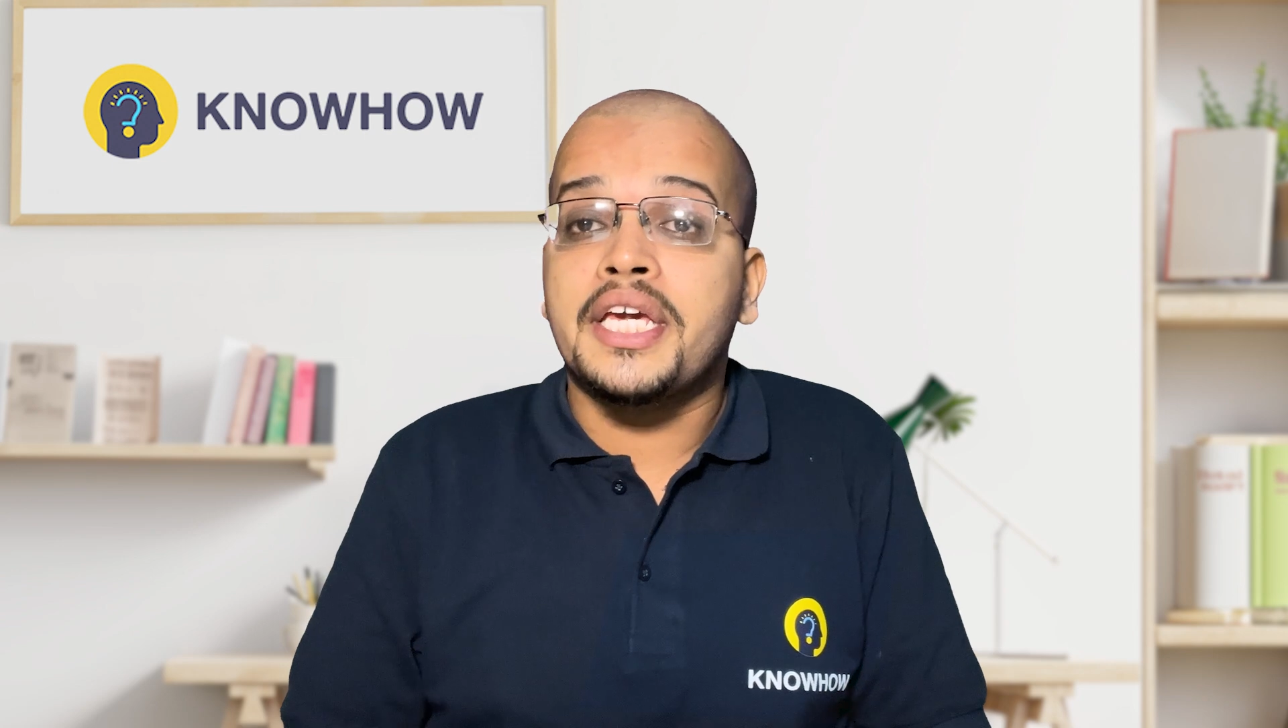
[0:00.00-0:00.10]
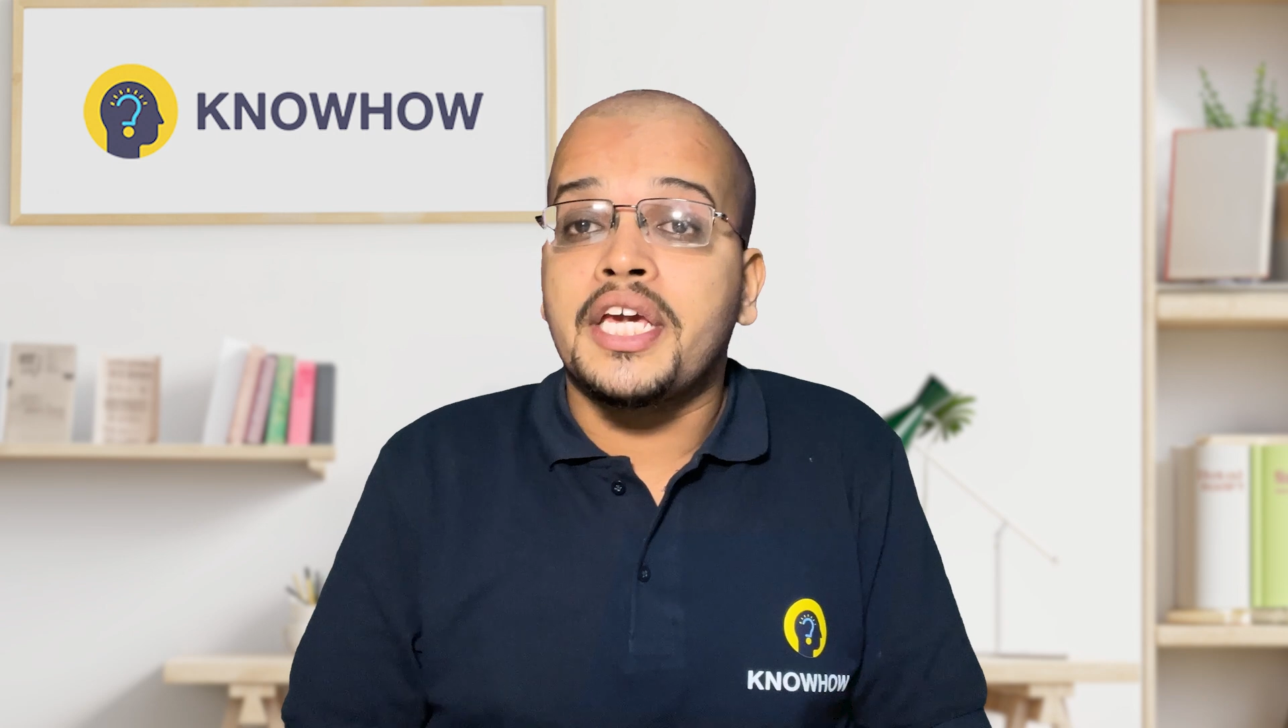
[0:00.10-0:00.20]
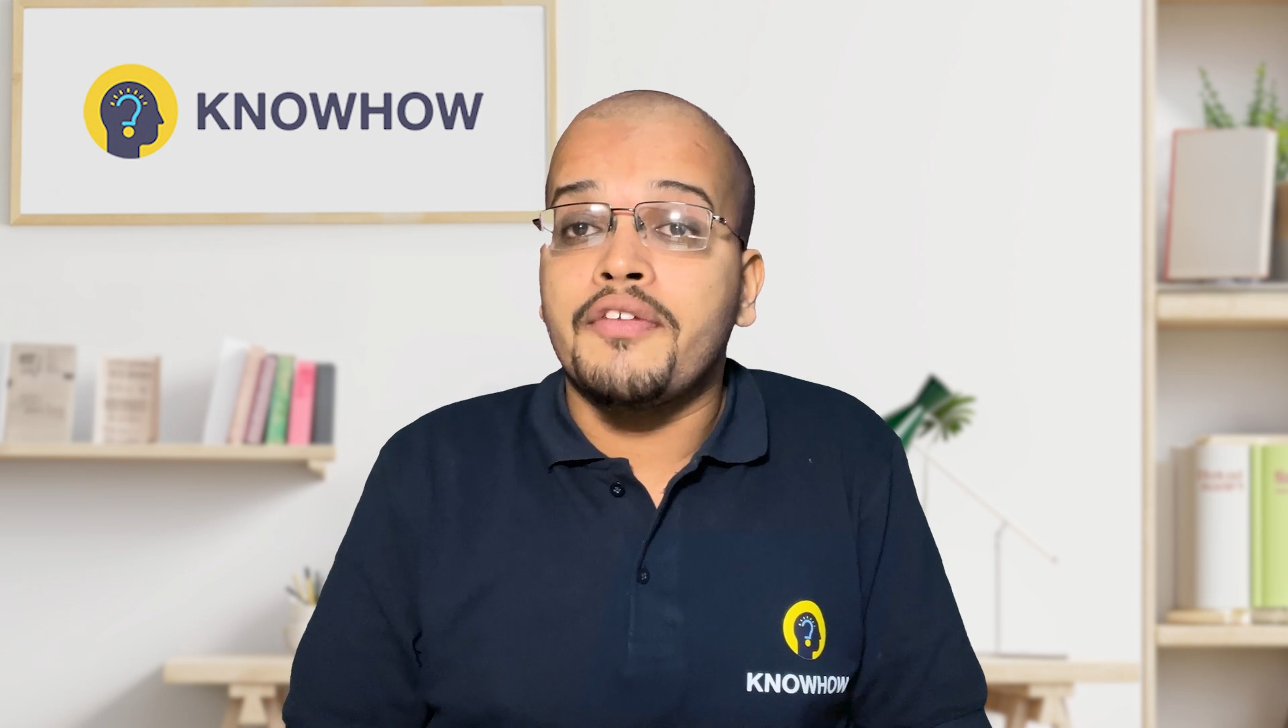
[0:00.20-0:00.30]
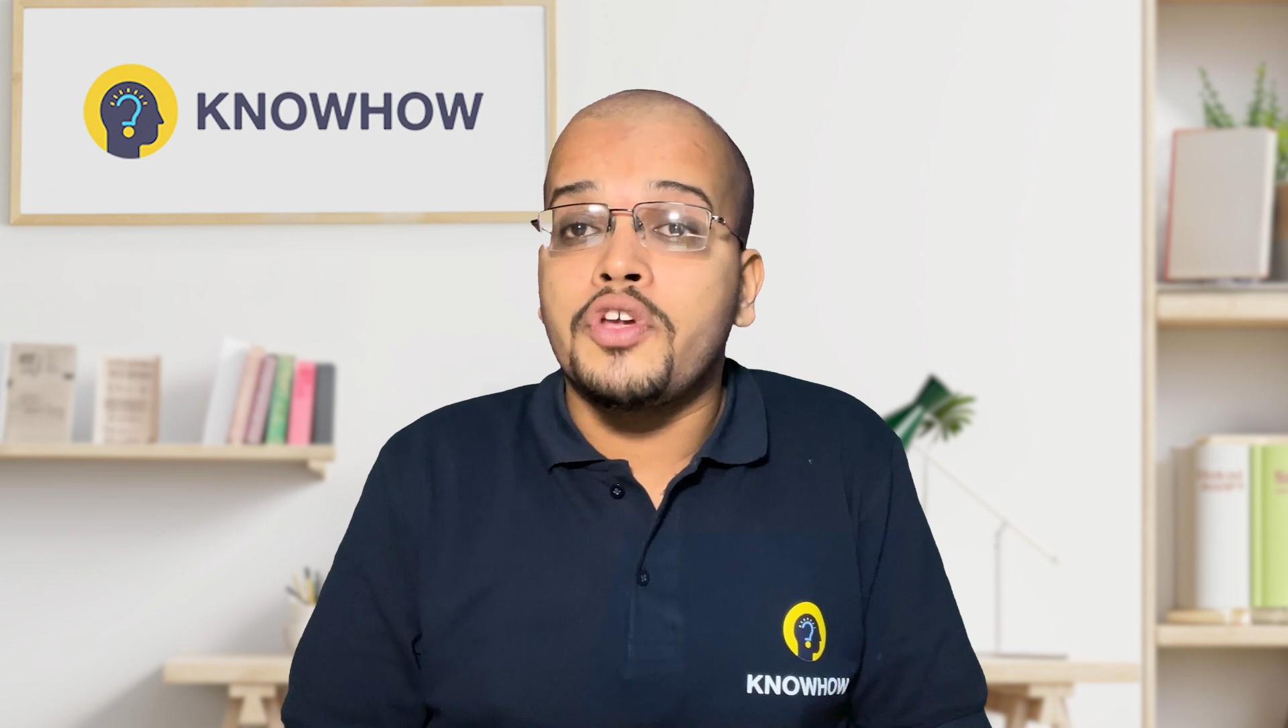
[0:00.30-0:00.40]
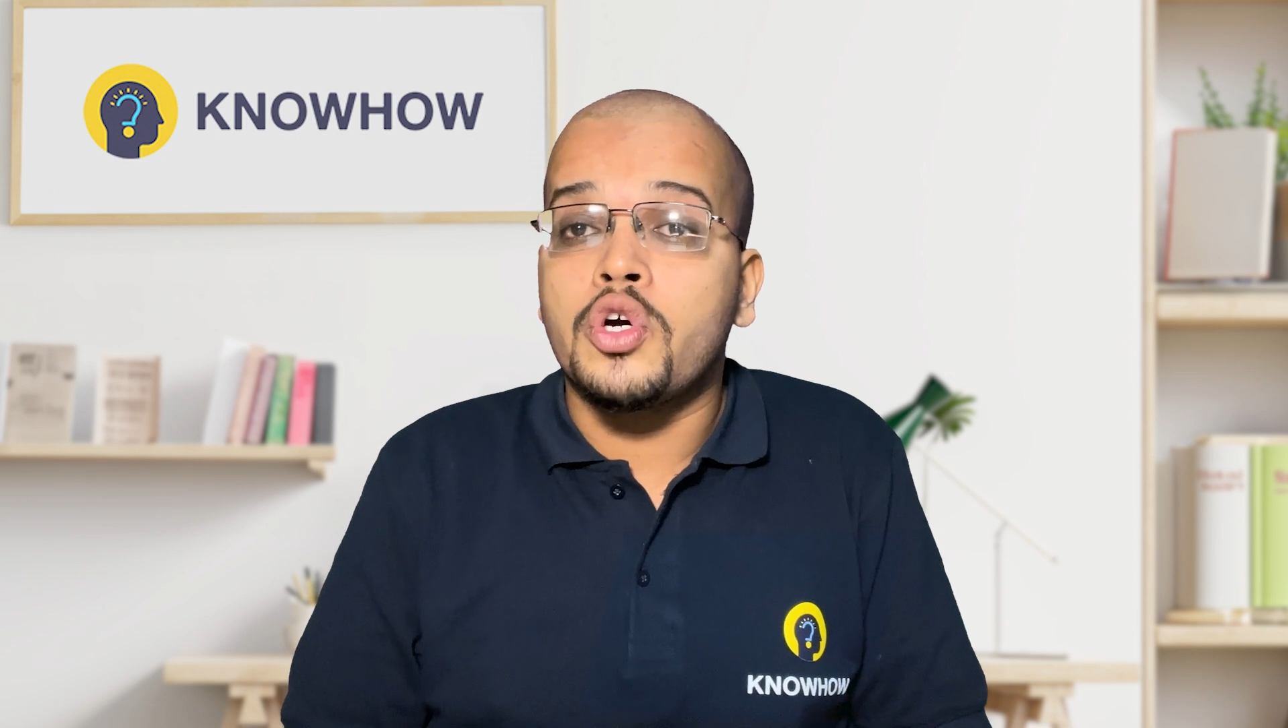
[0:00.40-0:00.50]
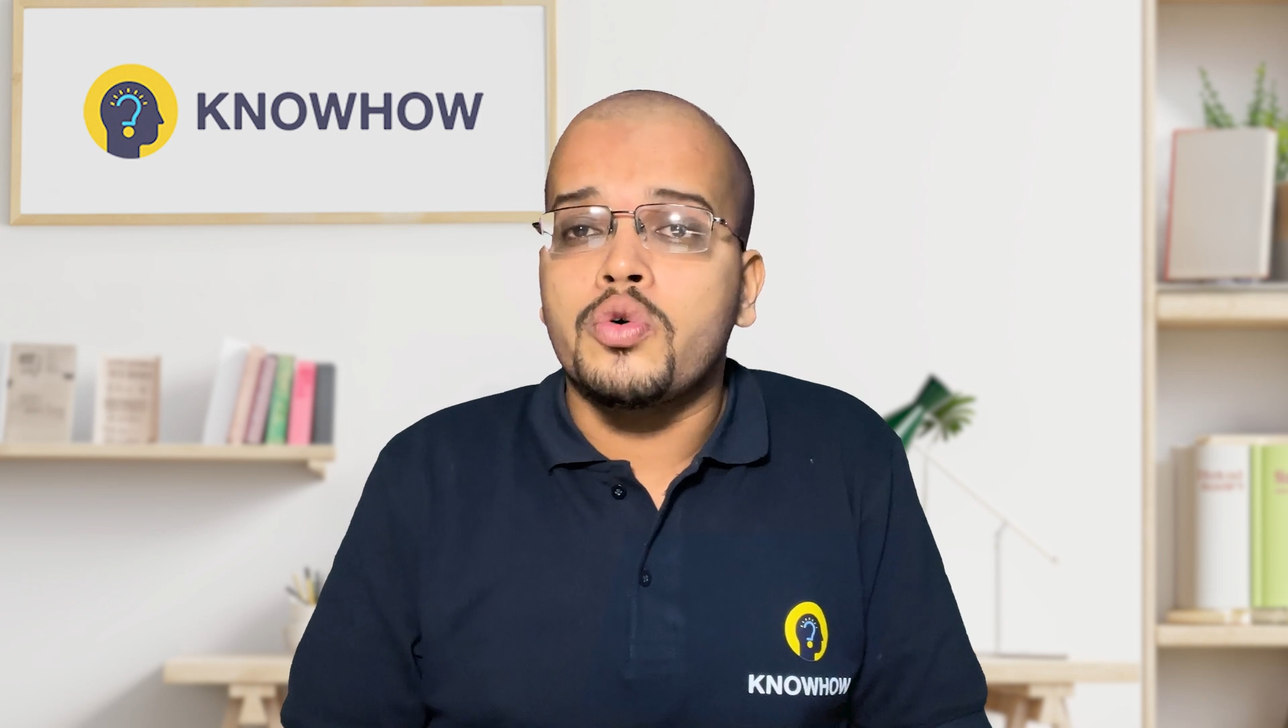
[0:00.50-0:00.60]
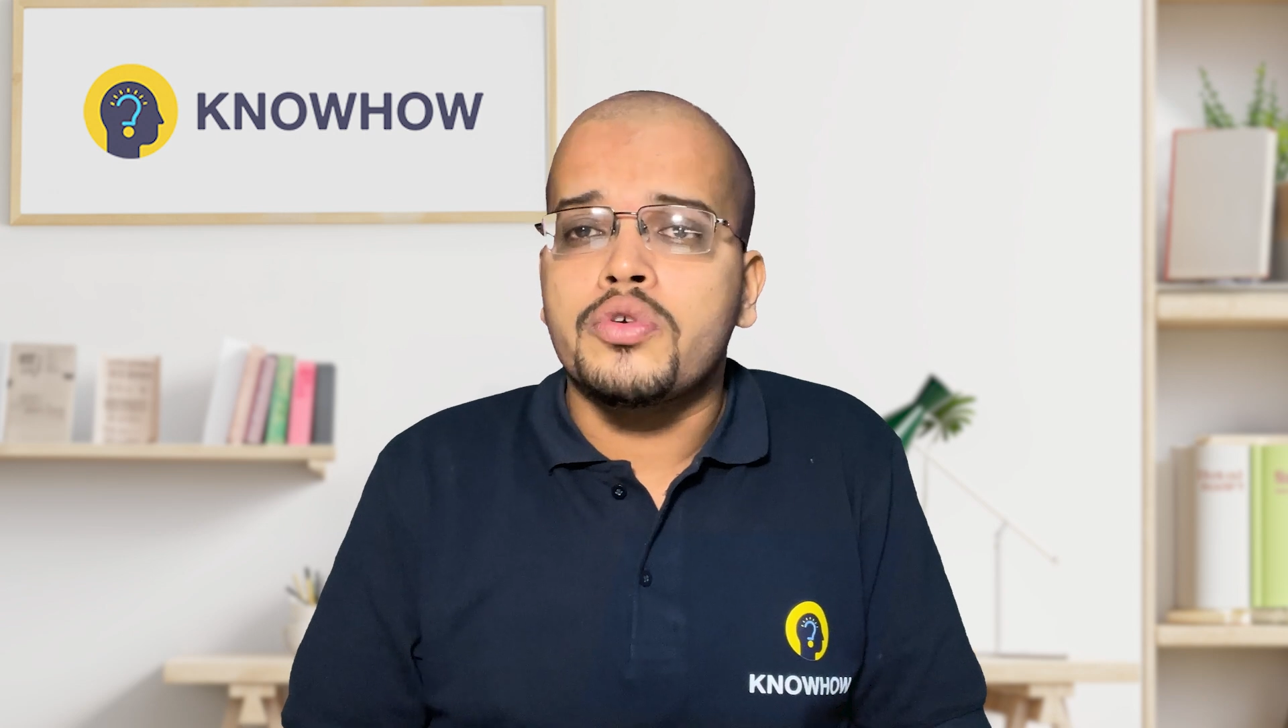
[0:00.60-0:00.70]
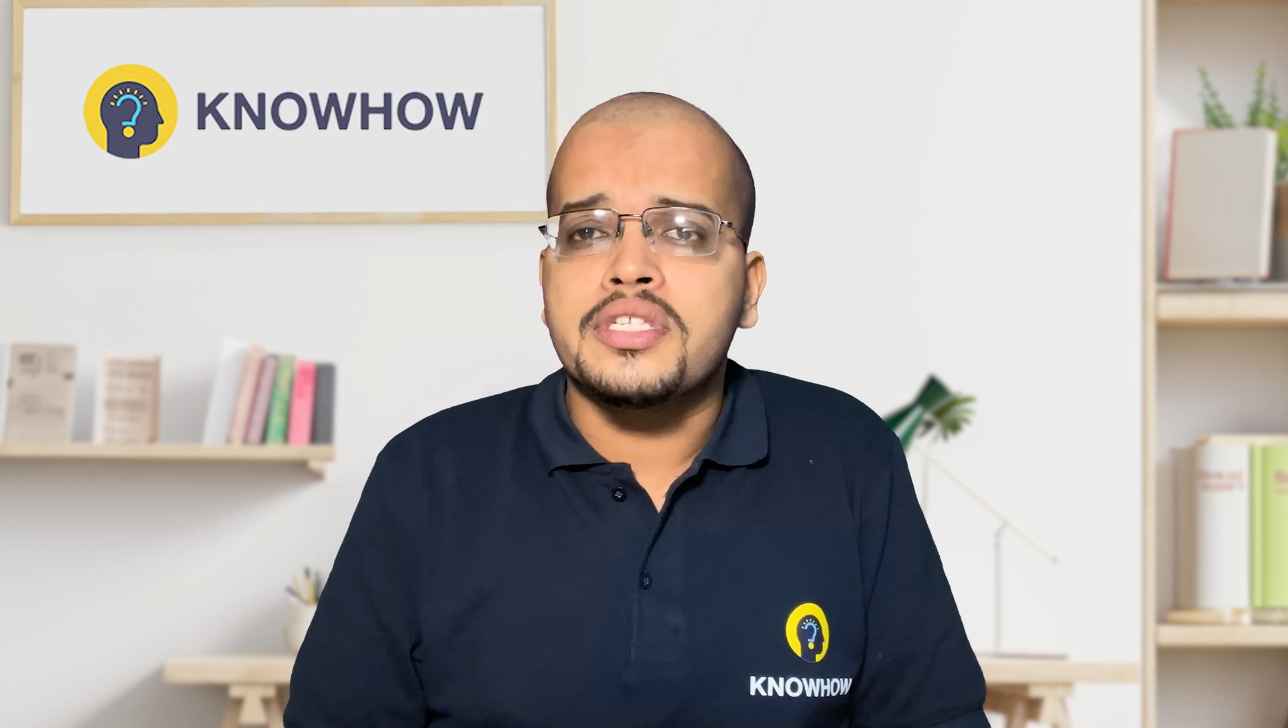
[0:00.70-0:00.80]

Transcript: give you